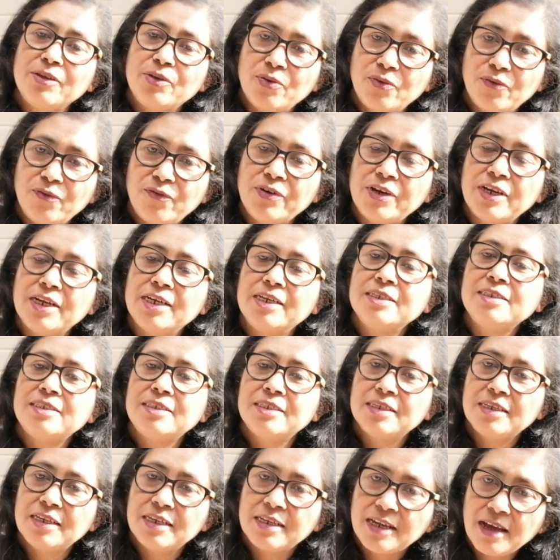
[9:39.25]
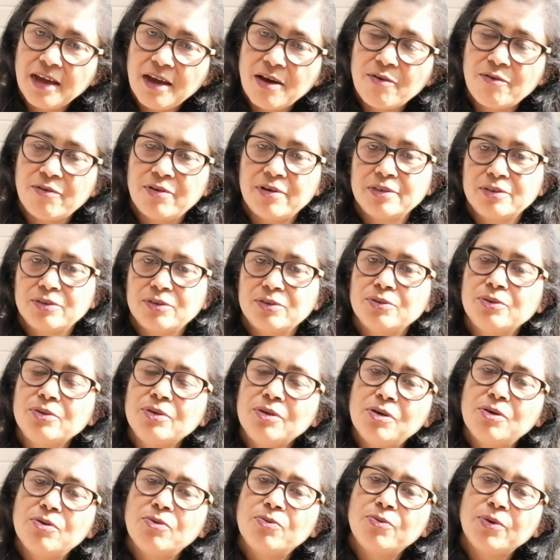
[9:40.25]
your friend's toe. So,
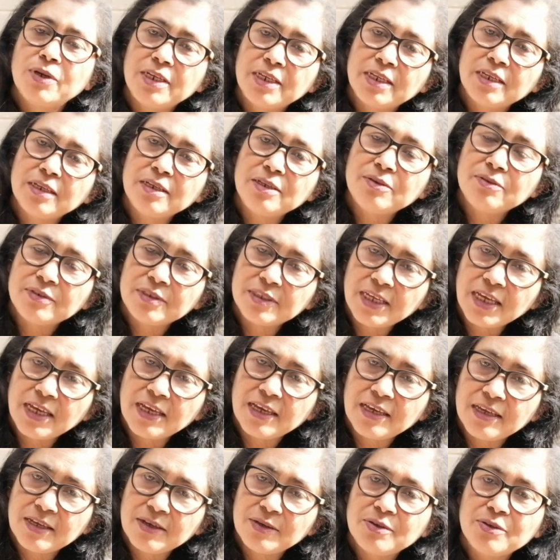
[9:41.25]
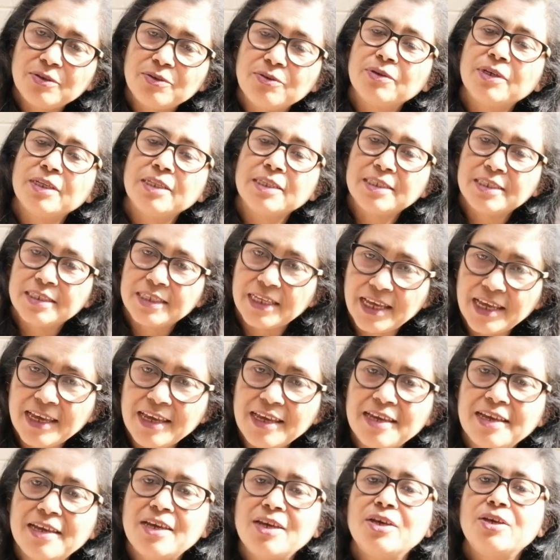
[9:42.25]
what can you say? You can
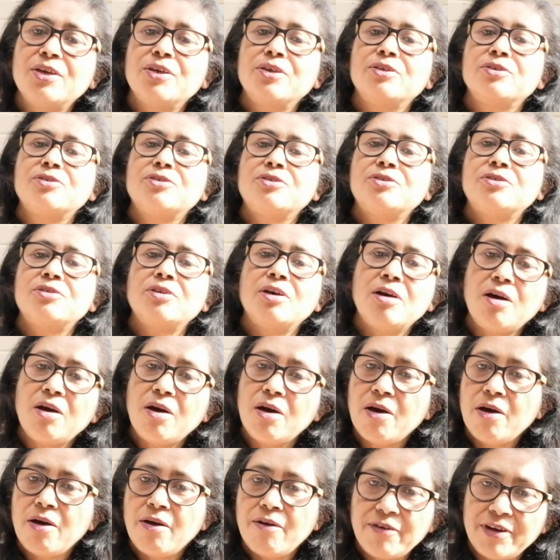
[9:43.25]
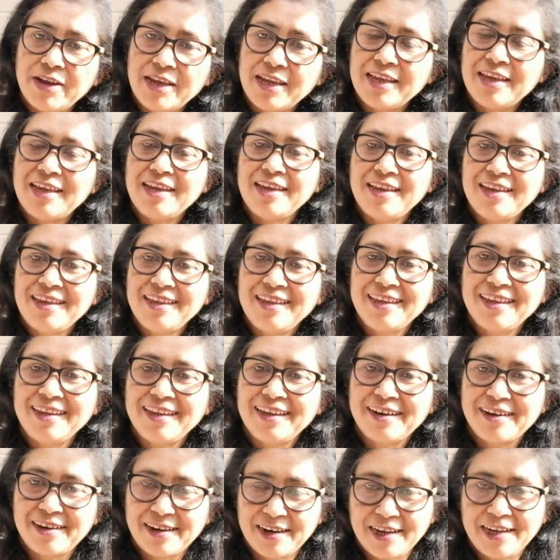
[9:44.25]
say, sorry,
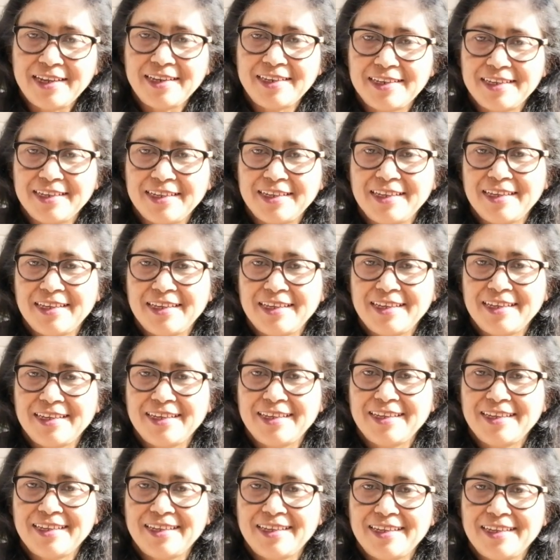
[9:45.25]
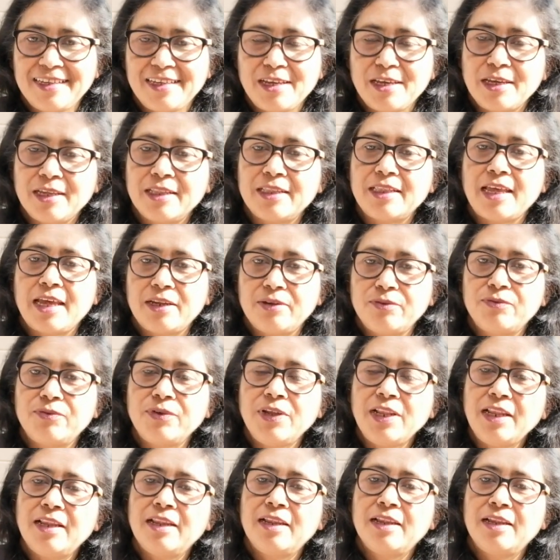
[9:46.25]
right? That
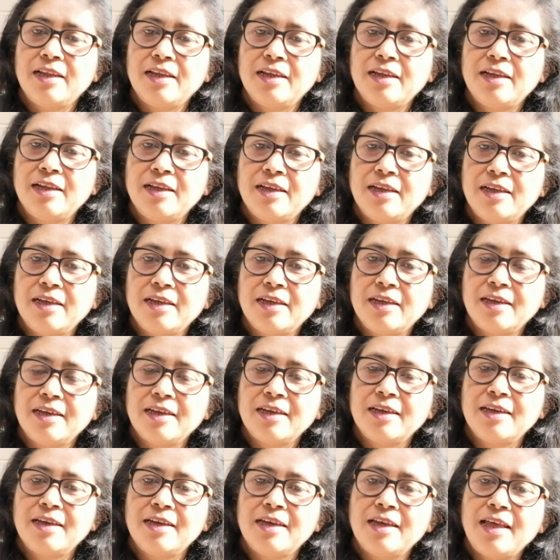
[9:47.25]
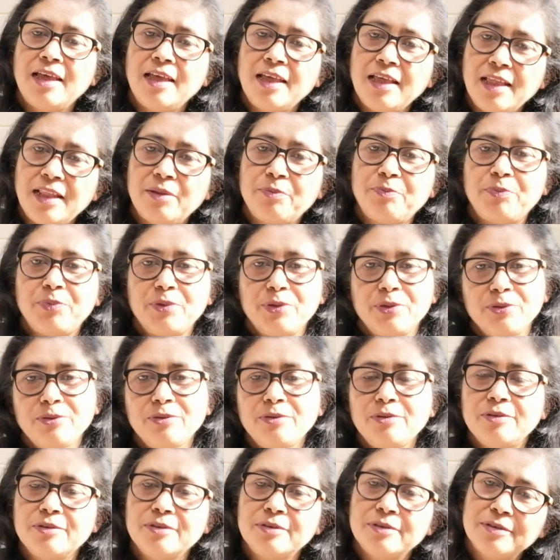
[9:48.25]
will help
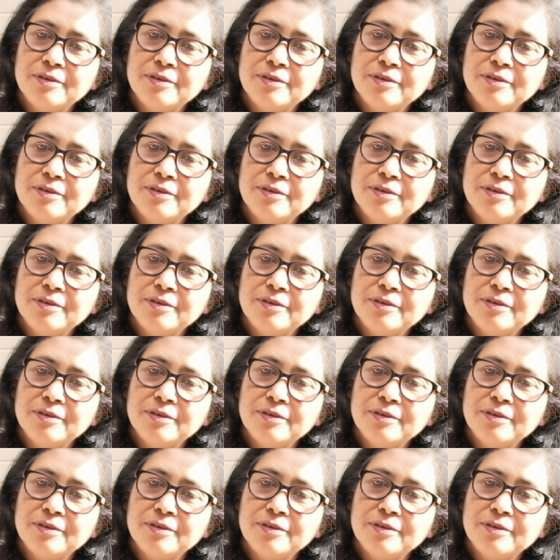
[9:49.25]
you